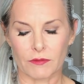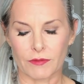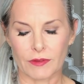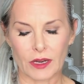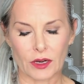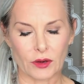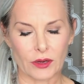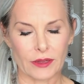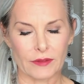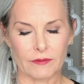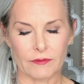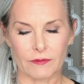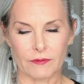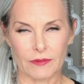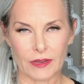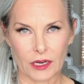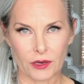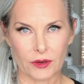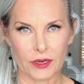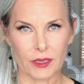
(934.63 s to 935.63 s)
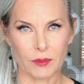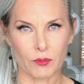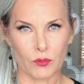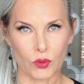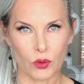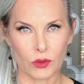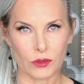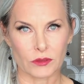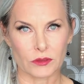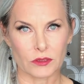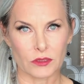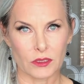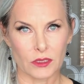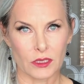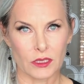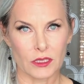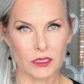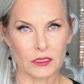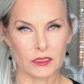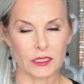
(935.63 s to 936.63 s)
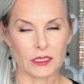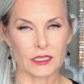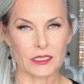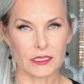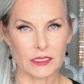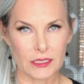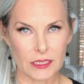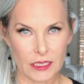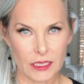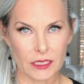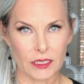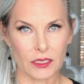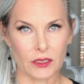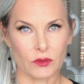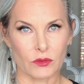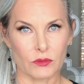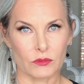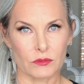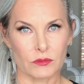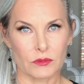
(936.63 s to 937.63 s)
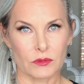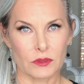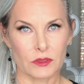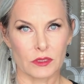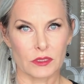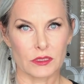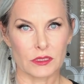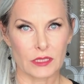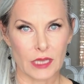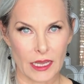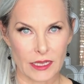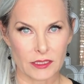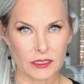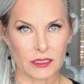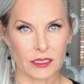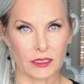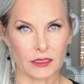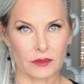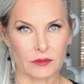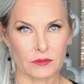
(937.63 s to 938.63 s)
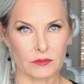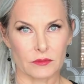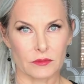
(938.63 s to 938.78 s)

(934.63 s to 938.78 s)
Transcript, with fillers: very, very important to continue testing